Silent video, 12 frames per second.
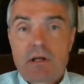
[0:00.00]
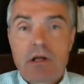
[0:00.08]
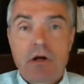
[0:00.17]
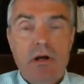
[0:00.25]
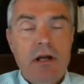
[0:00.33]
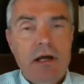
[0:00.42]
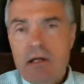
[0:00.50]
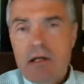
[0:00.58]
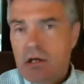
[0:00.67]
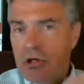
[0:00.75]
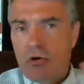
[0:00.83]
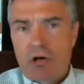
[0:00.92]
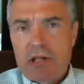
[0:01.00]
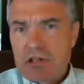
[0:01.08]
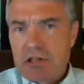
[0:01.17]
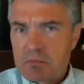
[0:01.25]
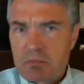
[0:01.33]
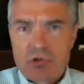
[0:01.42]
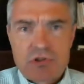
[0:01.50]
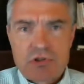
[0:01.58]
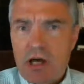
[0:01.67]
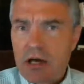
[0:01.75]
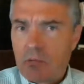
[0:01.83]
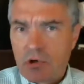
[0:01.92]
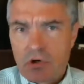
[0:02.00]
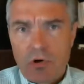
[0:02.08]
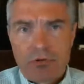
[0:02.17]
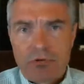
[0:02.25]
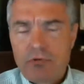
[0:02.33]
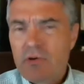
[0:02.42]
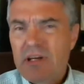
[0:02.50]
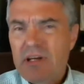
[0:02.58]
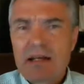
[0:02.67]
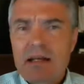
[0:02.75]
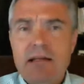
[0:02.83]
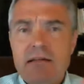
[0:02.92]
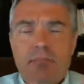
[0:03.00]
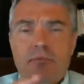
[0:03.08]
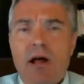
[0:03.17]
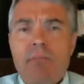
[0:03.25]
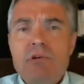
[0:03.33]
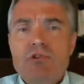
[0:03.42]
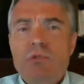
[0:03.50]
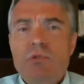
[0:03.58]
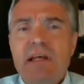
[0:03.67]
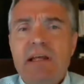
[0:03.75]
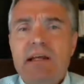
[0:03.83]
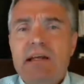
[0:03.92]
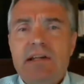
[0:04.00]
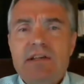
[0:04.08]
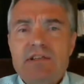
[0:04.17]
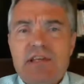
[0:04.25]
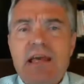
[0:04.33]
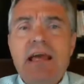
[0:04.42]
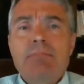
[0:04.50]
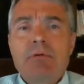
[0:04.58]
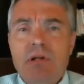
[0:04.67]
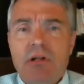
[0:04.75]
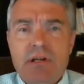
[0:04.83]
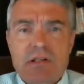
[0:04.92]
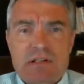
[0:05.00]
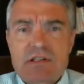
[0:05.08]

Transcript: you know, and I you know got this person on and we're going through and, and and the problem is we get into these capabilities.